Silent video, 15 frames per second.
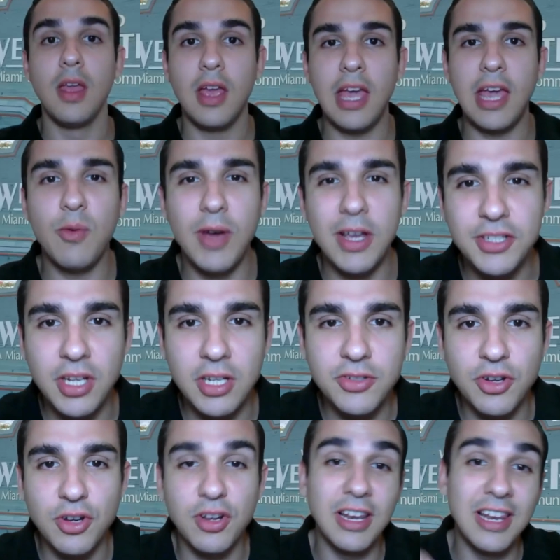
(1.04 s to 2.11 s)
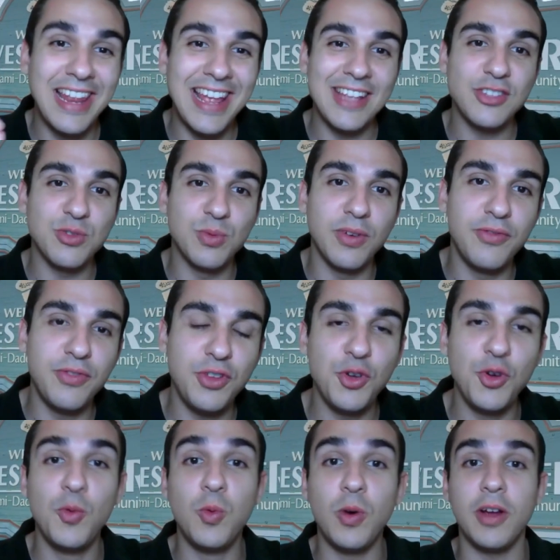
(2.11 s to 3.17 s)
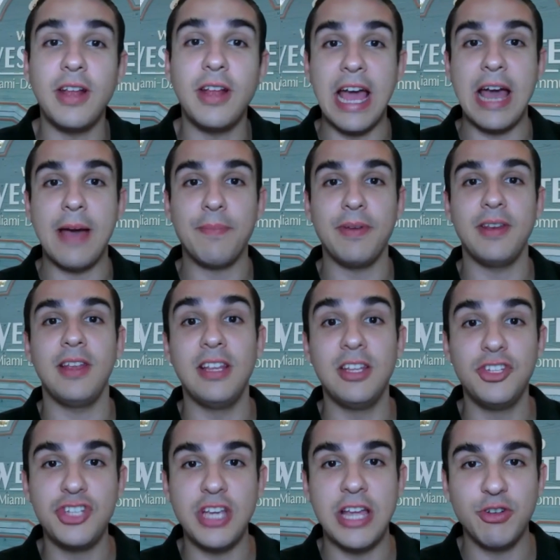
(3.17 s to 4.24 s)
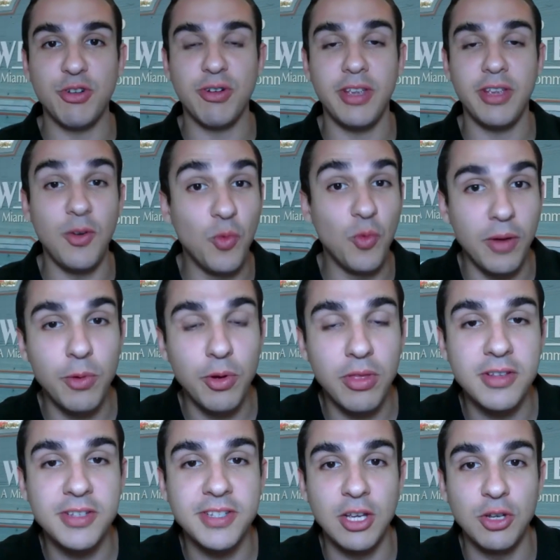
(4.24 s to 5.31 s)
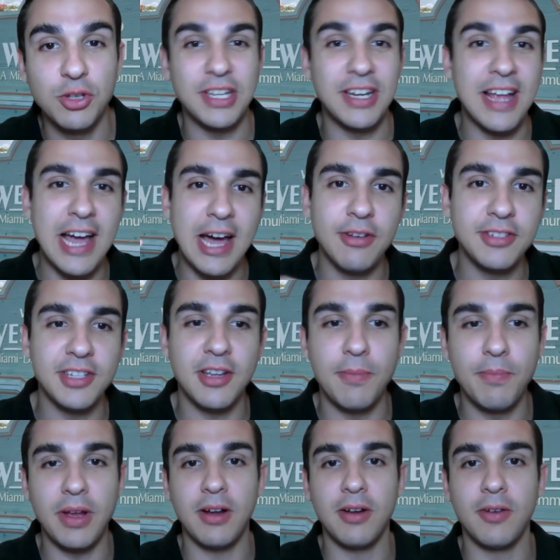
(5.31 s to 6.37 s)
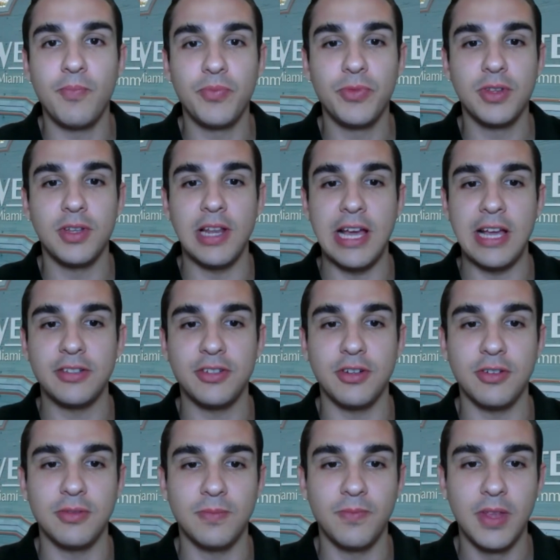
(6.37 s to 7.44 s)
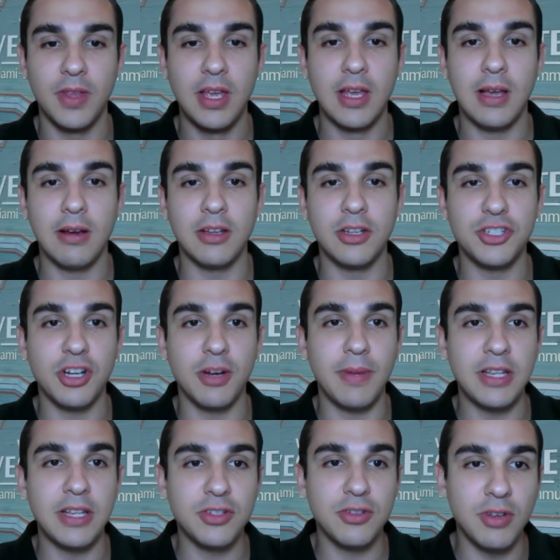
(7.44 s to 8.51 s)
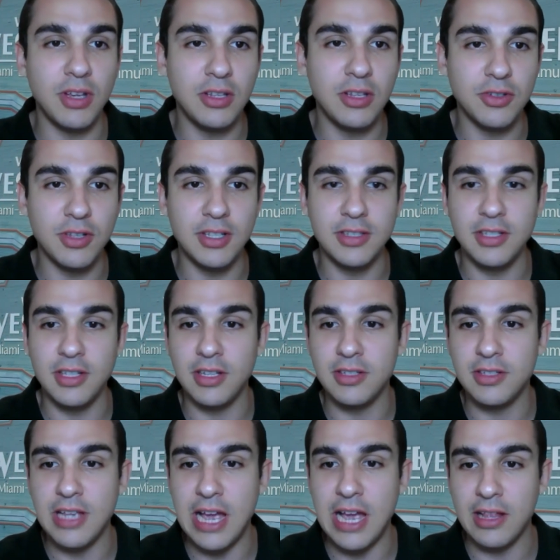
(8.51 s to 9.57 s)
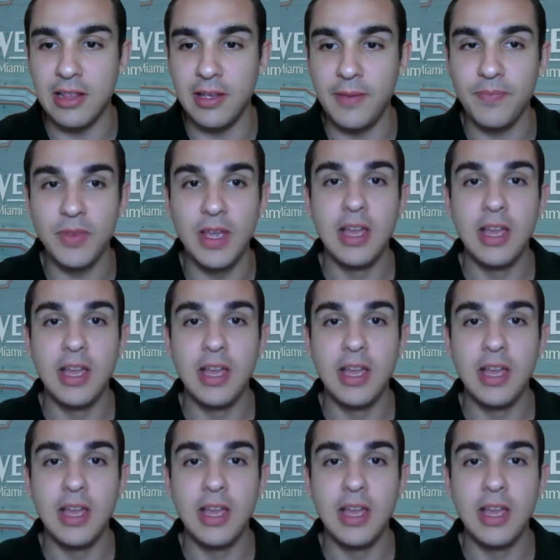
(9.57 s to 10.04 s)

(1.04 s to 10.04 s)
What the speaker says: Hey, Westchester, let's review what happened in January. What were the sales and how does it compare to last year? I'm going to share my screen so you can see exactly